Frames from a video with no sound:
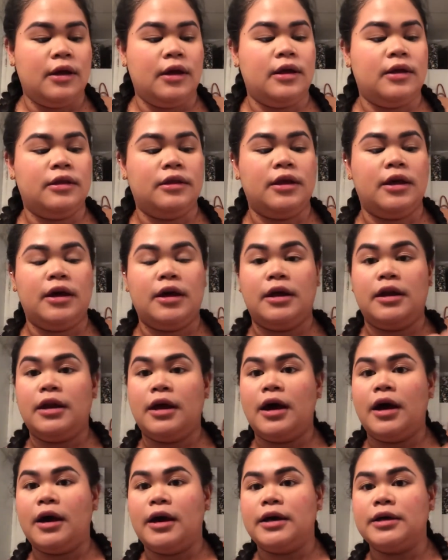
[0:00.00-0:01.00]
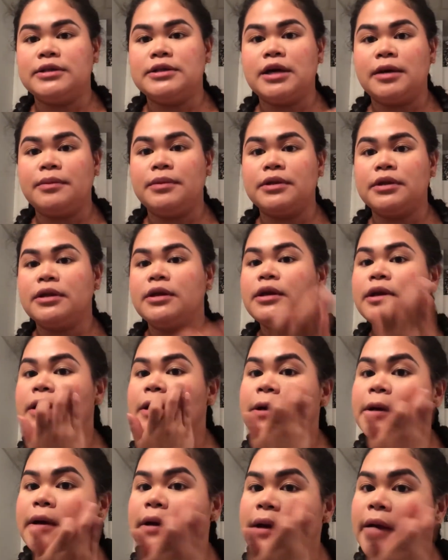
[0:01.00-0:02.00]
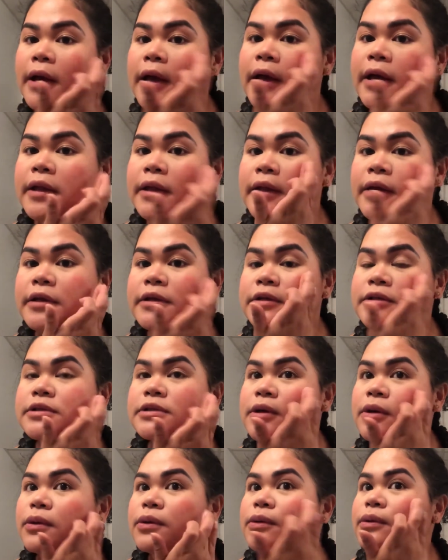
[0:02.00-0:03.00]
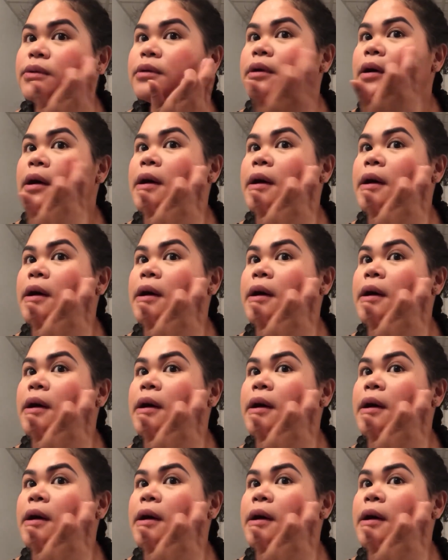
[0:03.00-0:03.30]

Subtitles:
and then I dab it here and then just go.